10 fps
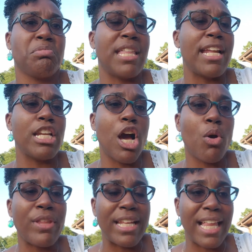they know
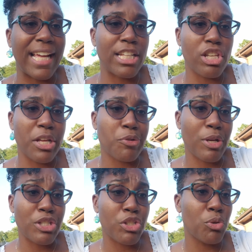they like and they
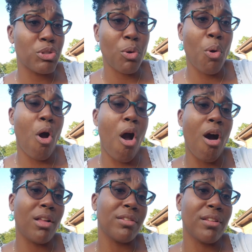trust you so
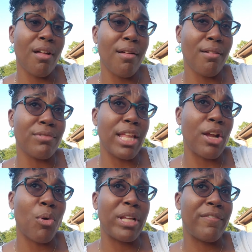all they
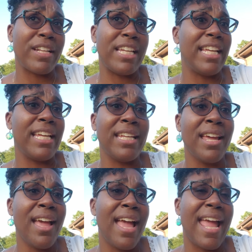don't even need
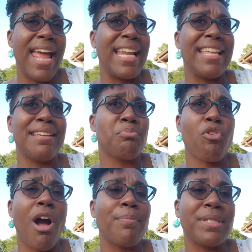any
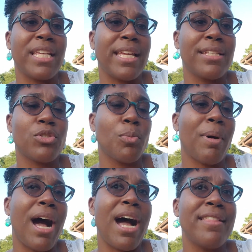prompting to
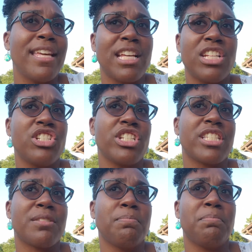buy they can just